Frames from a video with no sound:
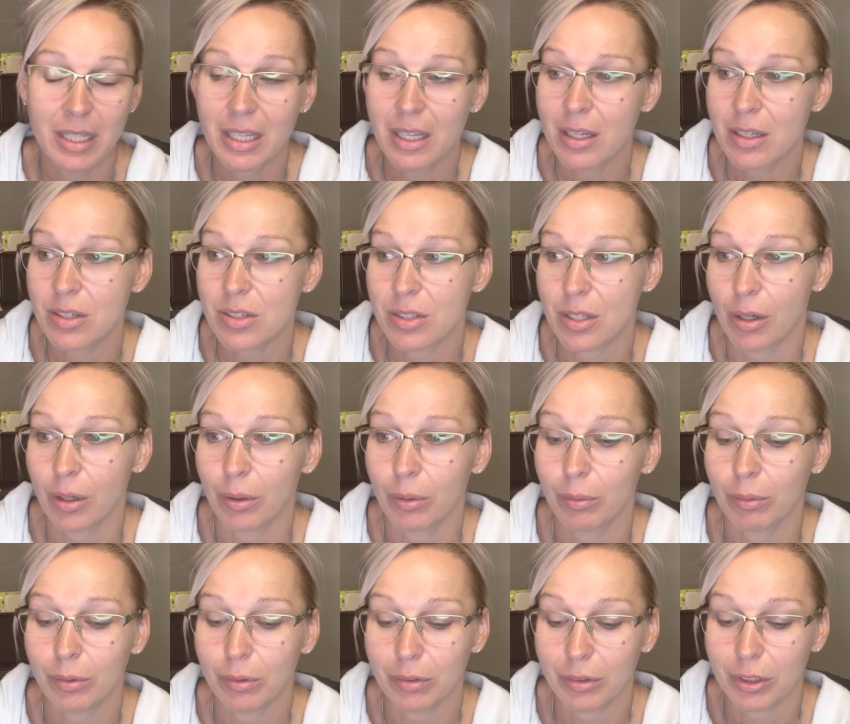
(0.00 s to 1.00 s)
So
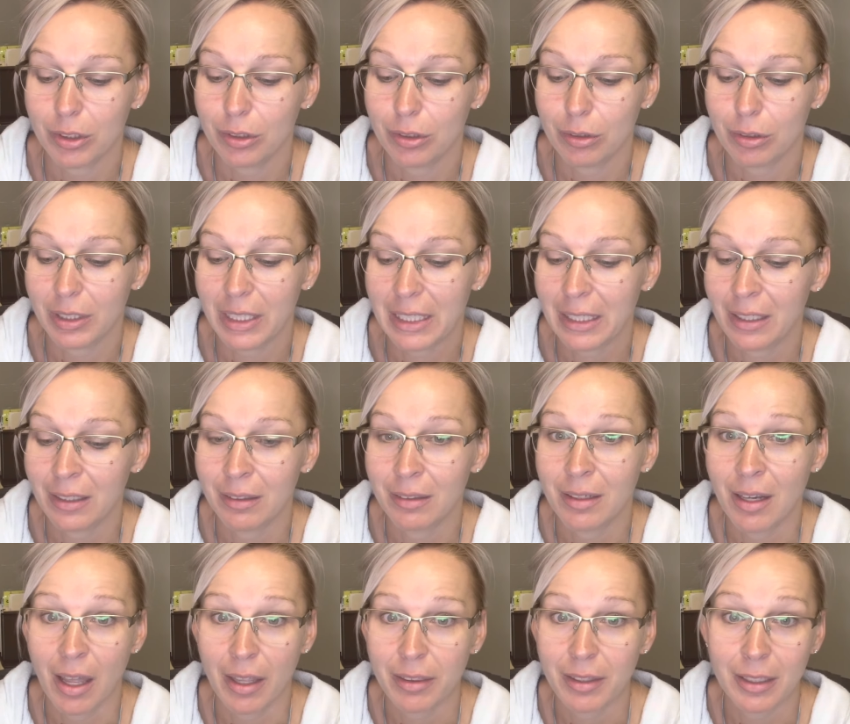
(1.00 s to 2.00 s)
you're getting
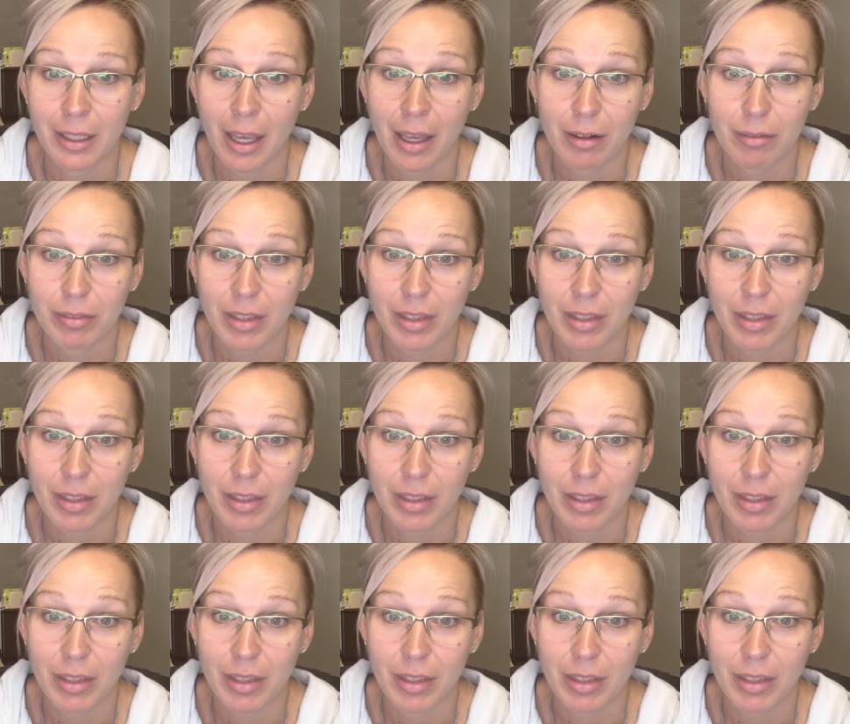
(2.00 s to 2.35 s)
nothing out of